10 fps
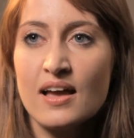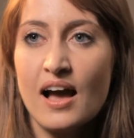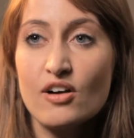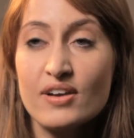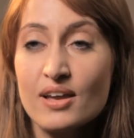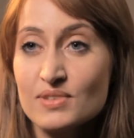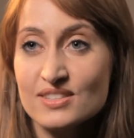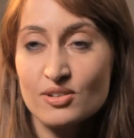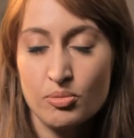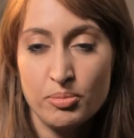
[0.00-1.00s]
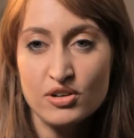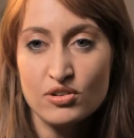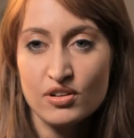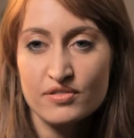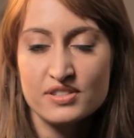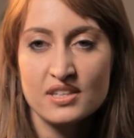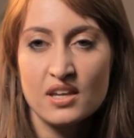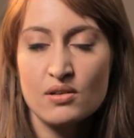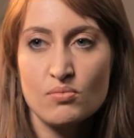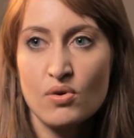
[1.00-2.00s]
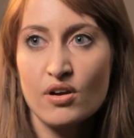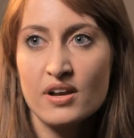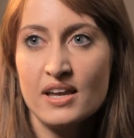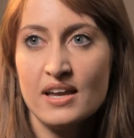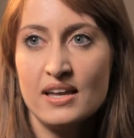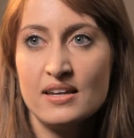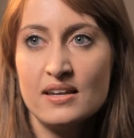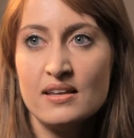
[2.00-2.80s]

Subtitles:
Out came this little bundle of skin and worry, and